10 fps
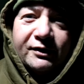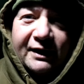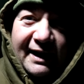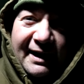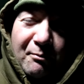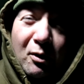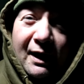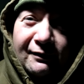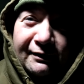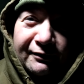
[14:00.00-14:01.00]
to say it might
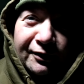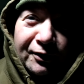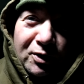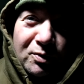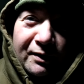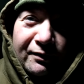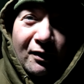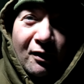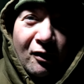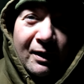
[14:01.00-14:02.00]
have something to do with
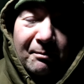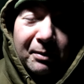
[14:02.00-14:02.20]
I am